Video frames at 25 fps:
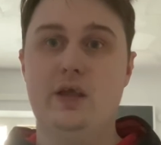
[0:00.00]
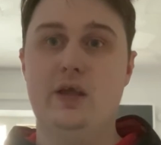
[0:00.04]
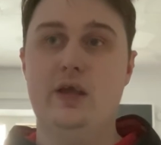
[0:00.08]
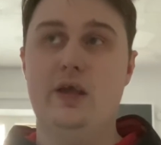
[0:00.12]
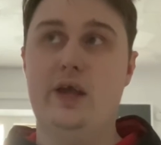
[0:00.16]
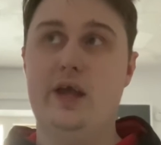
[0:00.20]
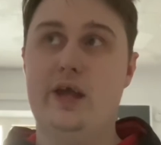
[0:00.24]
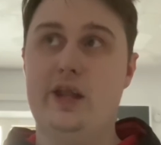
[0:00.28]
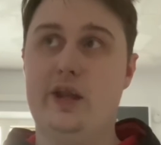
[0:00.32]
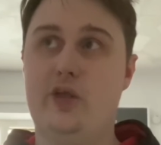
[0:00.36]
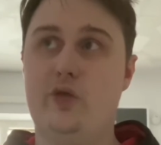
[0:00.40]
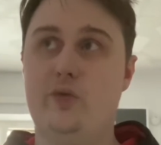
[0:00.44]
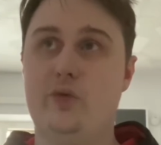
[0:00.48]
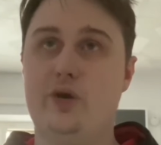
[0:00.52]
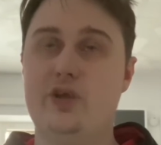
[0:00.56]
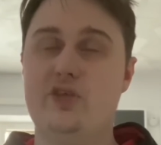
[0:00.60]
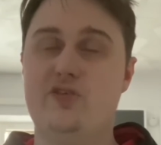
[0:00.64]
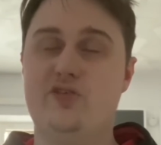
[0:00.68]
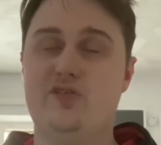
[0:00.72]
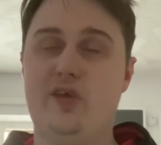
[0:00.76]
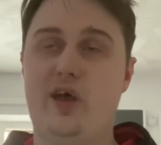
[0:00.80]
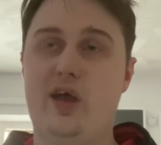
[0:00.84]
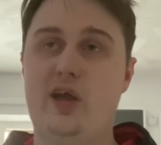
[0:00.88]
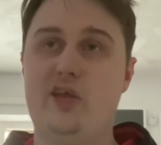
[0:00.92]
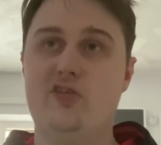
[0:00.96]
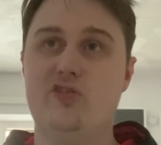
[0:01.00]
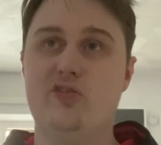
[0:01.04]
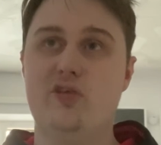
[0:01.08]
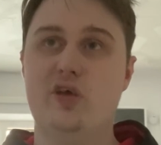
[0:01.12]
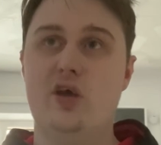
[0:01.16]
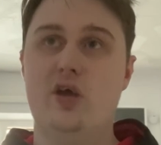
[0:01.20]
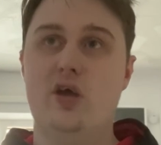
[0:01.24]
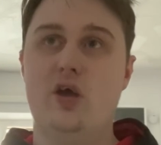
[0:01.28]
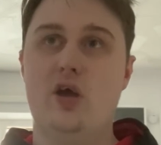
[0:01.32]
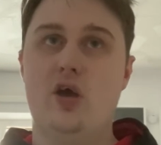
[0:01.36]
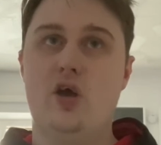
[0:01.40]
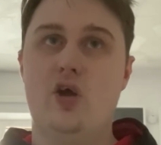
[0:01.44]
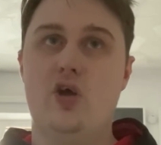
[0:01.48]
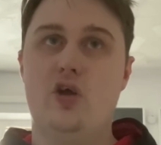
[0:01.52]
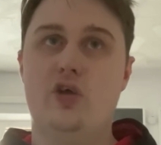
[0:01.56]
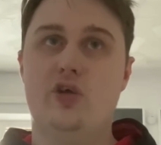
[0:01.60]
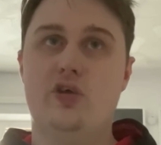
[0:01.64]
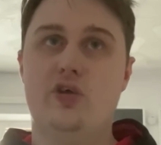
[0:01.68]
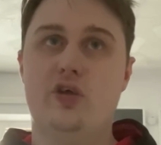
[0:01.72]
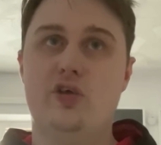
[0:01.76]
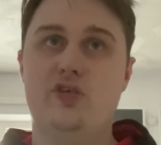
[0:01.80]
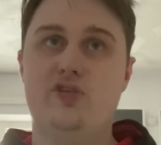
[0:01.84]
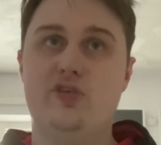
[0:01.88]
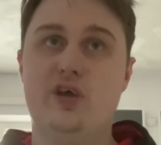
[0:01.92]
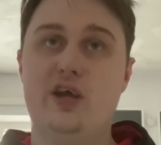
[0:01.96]
In other words, Sainz
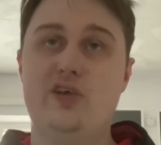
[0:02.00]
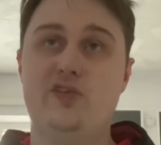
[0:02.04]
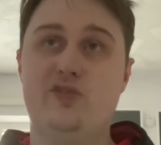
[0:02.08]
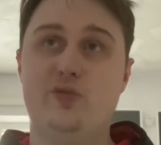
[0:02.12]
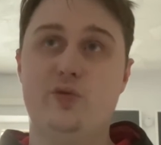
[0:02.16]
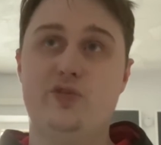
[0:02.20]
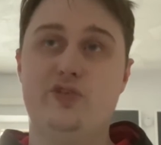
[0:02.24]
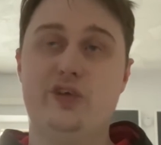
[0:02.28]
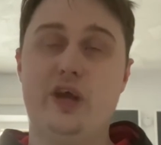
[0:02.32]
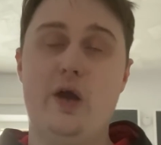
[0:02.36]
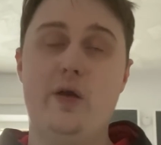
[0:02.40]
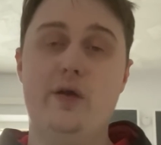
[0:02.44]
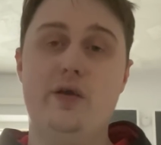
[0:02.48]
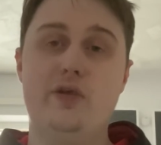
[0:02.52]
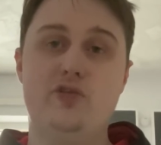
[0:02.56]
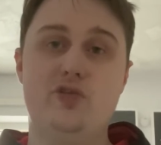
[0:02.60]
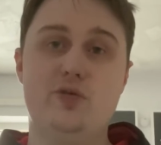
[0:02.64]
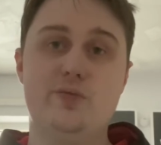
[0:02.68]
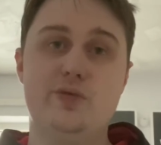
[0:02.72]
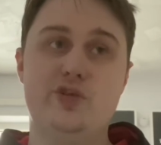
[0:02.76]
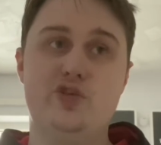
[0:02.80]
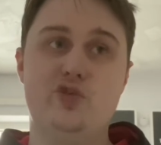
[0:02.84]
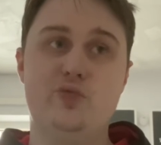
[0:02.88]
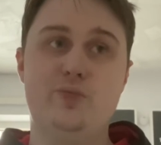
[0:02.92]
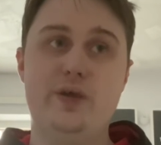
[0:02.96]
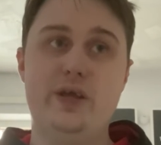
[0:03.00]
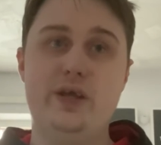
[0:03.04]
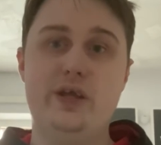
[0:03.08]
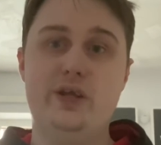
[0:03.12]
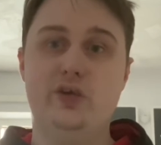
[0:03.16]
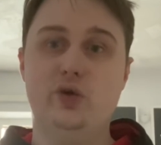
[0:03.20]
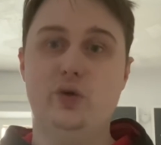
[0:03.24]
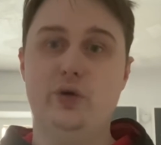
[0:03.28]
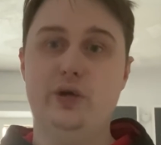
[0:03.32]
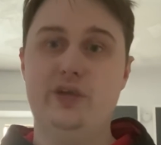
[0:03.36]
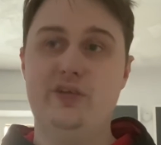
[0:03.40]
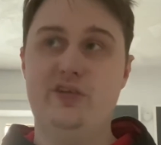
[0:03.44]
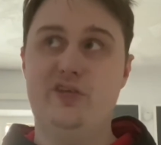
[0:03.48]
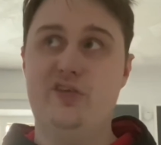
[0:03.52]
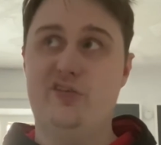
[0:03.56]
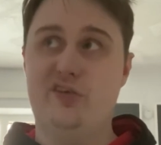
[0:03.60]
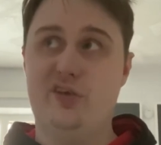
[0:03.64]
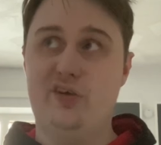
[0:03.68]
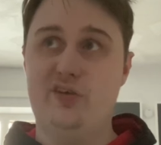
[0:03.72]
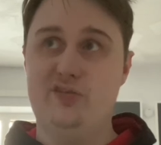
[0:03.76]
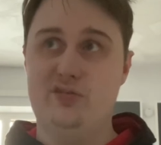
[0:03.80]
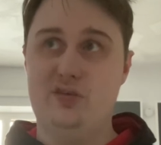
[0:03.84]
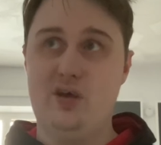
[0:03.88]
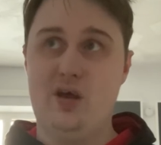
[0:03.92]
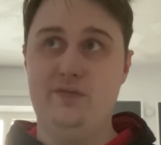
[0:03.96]
was carrying too much speed going into
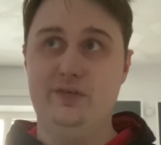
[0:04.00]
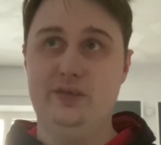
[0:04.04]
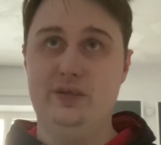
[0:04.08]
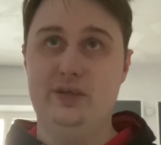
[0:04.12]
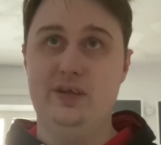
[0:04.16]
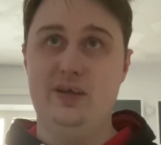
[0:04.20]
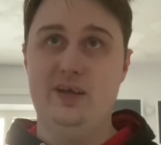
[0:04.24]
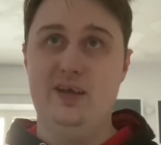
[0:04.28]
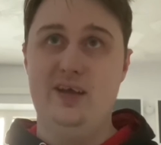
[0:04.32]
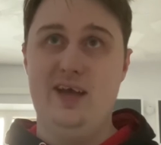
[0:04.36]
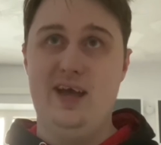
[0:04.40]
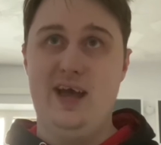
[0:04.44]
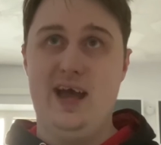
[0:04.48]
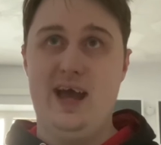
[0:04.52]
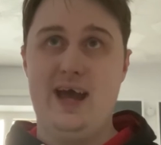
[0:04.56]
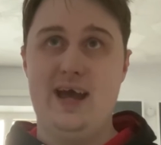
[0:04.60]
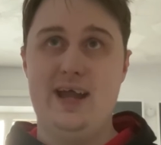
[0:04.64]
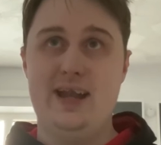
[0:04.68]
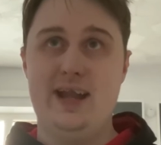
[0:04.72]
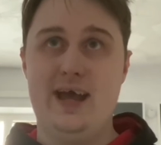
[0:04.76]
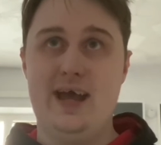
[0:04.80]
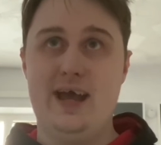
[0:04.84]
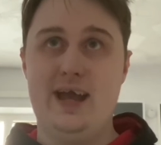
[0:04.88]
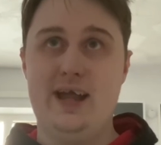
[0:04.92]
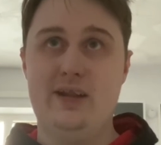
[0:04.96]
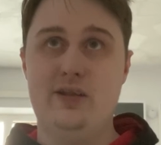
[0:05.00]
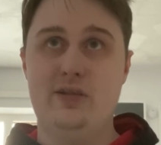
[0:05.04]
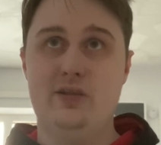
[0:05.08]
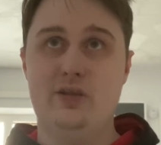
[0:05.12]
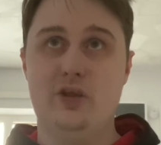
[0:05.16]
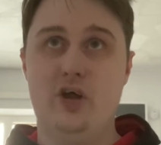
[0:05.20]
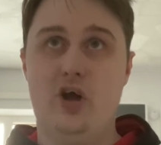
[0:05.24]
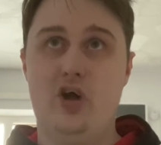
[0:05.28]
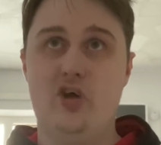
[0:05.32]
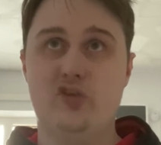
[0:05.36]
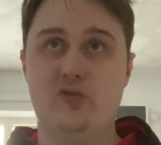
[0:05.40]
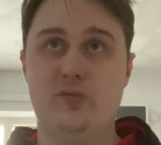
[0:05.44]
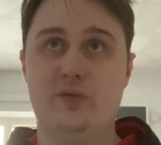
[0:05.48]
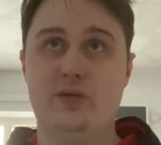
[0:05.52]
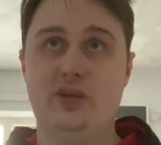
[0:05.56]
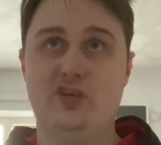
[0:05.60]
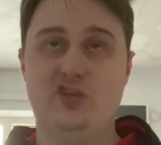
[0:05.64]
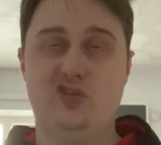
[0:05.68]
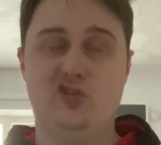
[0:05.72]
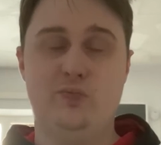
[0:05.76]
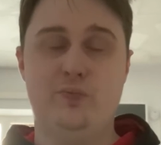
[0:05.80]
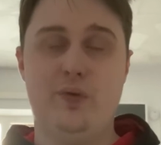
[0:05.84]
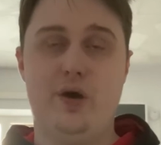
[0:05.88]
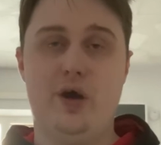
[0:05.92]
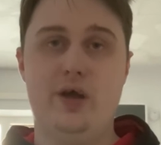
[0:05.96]
turn 7, and then ultimately
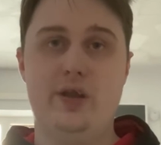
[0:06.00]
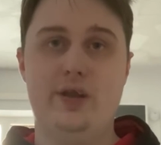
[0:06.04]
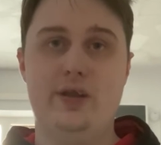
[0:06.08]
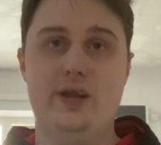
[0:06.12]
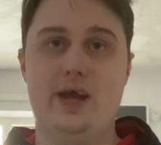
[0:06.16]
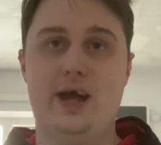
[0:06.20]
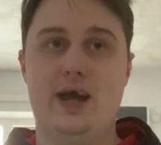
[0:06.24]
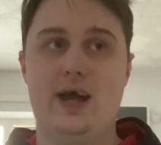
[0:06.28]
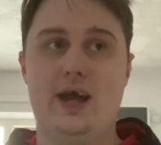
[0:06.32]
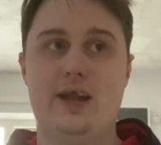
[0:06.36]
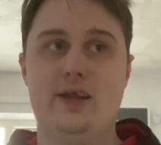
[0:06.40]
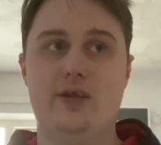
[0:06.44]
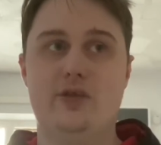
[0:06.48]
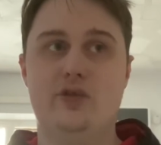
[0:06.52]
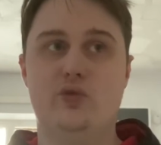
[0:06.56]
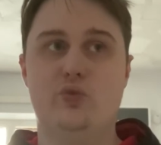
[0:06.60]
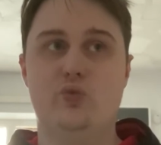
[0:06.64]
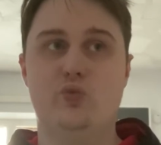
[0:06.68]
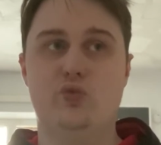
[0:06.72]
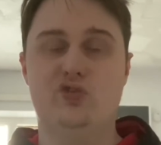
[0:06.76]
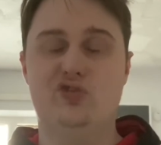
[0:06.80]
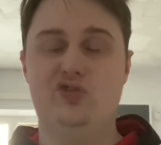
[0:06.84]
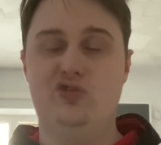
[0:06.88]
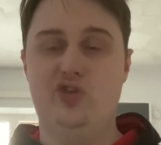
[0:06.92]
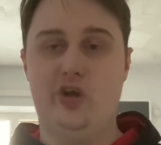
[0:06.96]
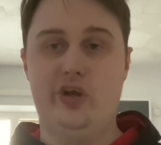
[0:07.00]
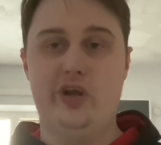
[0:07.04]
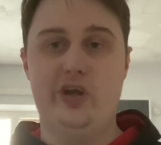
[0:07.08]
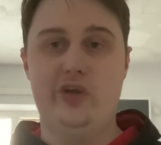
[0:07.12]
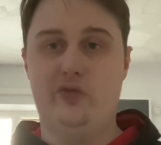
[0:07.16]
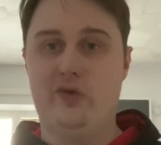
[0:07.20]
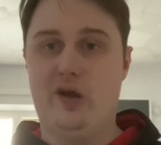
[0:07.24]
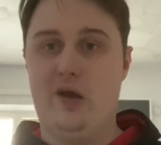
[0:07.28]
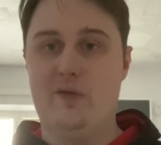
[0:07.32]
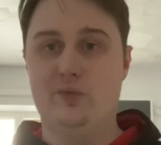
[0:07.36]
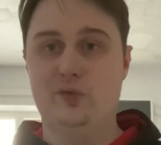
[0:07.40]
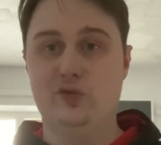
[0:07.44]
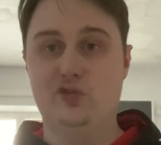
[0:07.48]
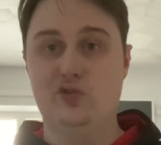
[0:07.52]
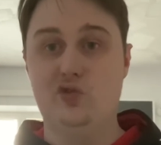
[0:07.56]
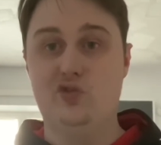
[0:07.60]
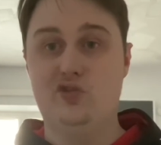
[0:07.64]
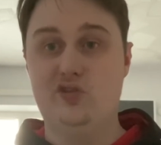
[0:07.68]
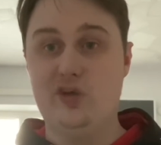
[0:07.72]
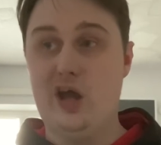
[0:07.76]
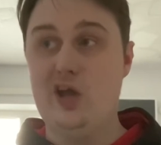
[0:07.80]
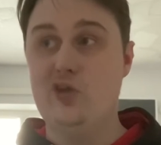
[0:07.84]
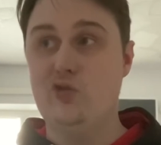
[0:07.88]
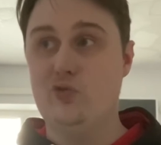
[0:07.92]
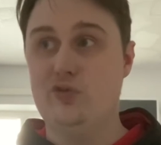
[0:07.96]
spun and was stuck in the gravel. So
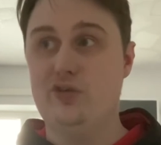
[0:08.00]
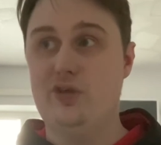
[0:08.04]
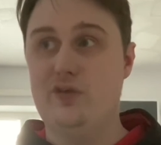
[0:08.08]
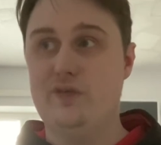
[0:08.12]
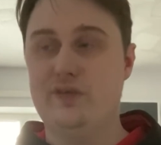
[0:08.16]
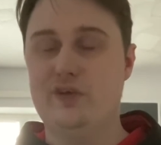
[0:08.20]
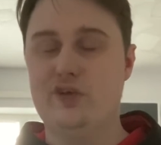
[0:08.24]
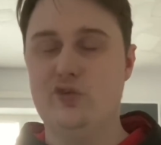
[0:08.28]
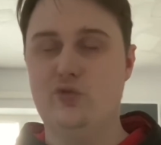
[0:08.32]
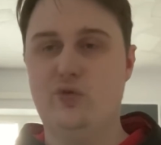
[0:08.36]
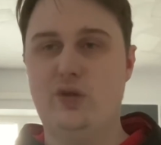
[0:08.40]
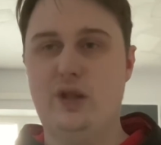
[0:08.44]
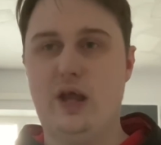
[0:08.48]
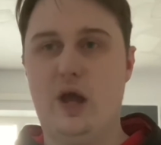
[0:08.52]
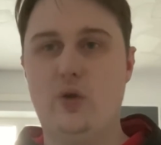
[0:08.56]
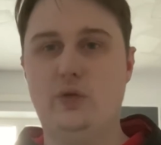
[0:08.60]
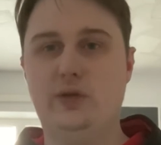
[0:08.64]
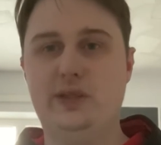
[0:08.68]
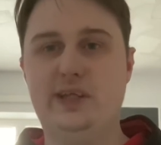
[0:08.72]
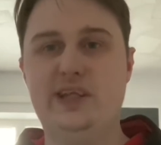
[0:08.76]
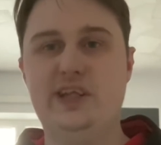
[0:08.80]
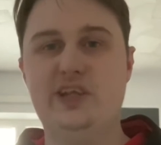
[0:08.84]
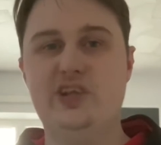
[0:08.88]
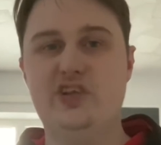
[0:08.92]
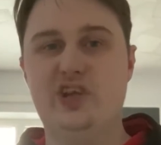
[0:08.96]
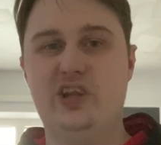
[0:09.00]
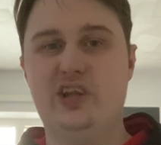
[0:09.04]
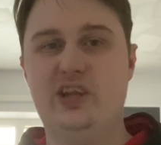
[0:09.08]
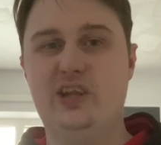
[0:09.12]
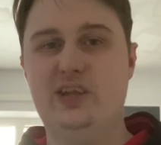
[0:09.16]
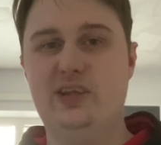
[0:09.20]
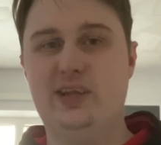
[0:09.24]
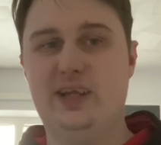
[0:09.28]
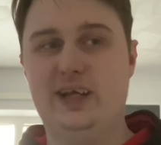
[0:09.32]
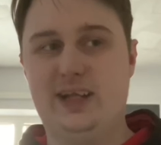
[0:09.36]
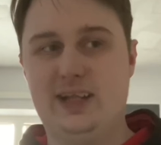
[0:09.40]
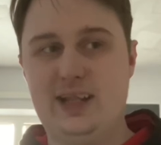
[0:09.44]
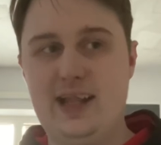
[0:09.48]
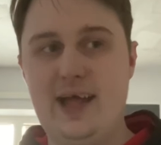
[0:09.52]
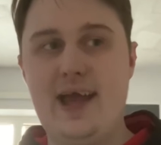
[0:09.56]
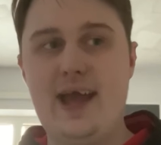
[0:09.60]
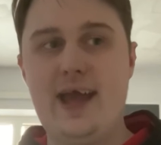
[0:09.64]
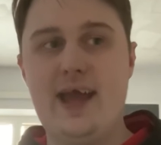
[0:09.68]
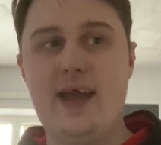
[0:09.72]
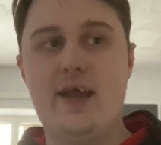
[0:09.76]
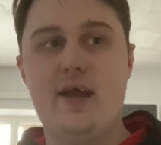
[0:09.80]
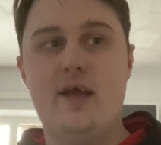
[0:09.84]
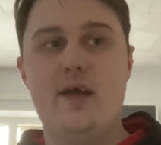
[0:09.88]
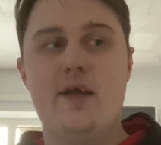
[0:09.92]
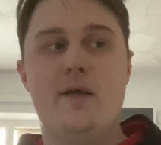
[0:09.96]
Sainz was the first one out, leading
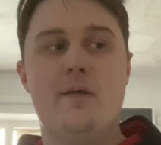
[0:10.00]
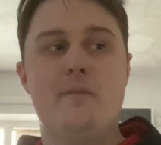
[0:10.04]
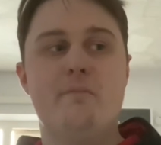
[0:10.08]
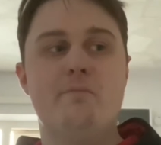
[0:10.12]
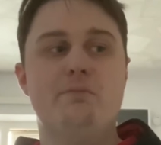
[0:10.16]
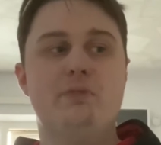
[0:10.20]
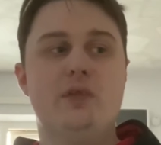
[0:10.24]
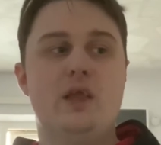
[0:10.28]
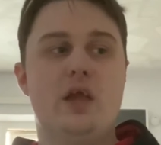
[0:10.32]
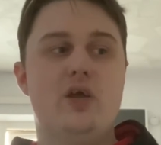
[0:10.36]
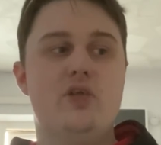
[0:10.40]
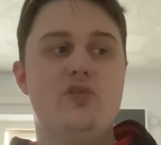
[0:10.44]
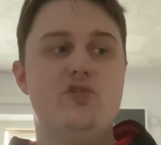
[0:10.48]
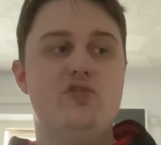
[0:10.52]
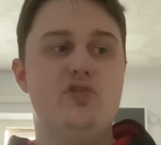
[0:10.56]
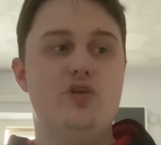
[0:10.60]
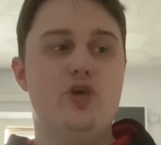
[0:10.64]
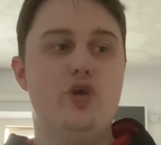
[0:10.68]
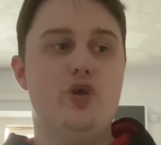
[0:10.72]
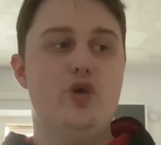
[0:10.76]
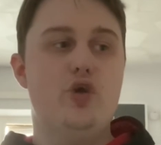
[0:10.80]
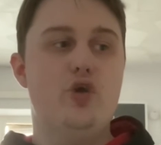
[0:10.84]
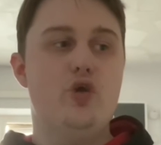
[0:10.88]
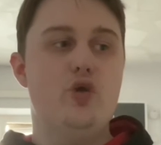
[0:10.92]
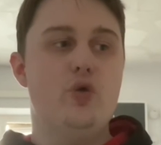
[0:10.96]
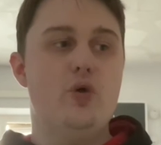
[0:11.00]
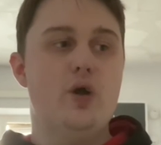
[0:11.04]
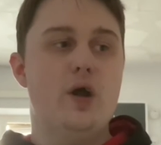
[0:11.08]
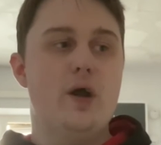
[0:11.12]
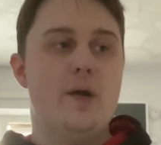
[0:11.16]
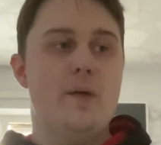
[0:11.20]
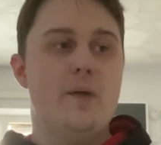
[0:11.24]
Leclerc to